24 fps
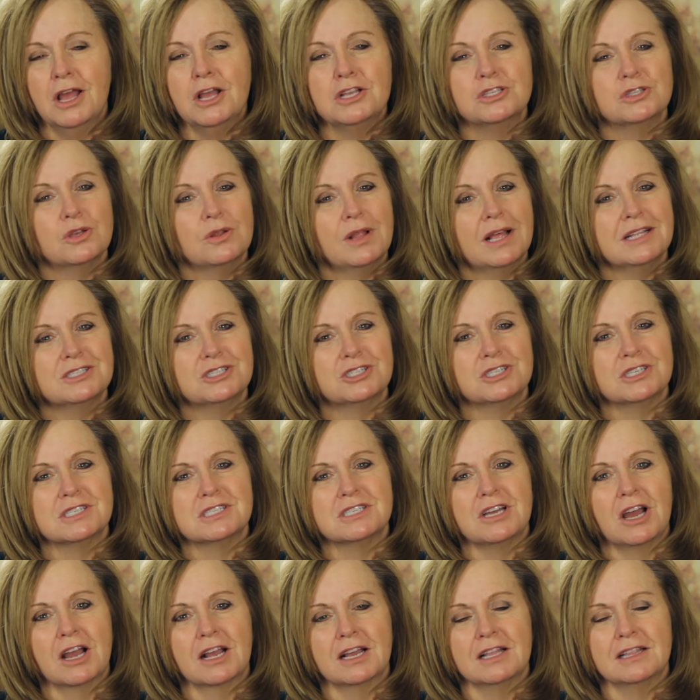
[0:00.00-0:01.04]
So let's just
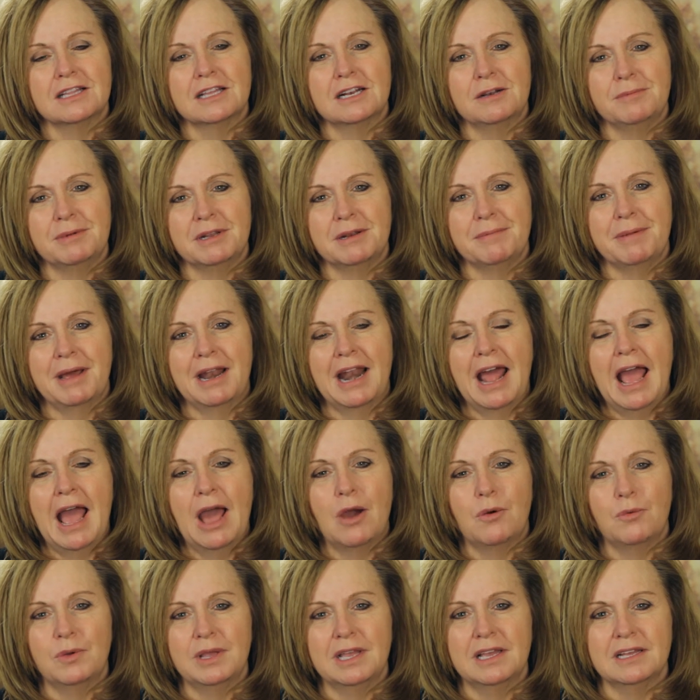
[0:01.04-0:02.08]
talk a little bit about
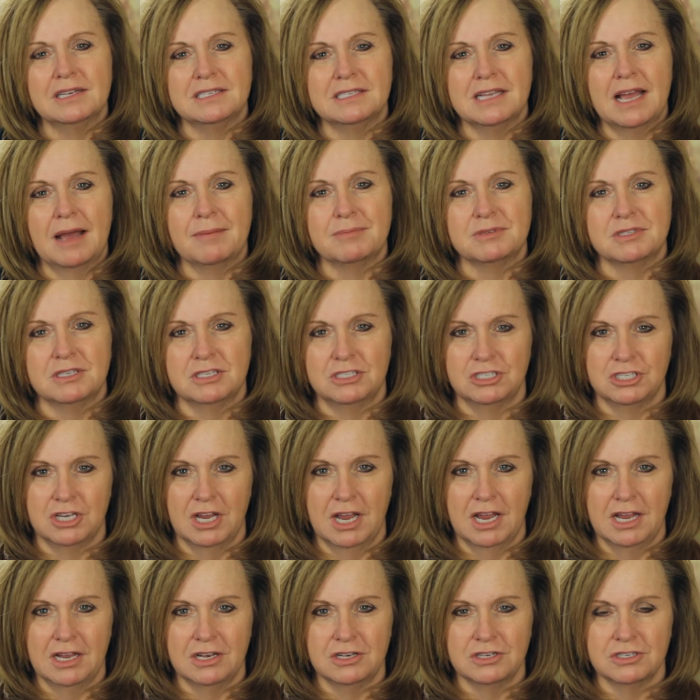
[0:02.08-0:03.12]
how we adapt to
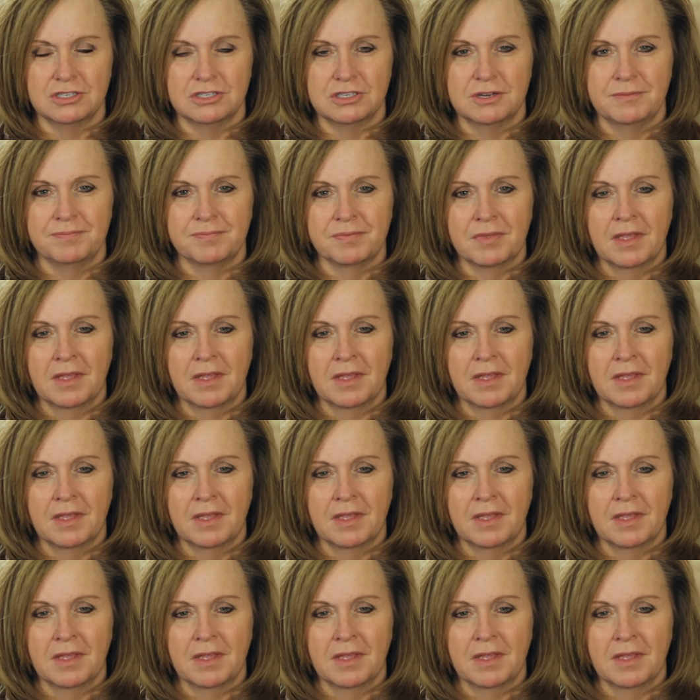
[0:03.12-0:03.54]
change.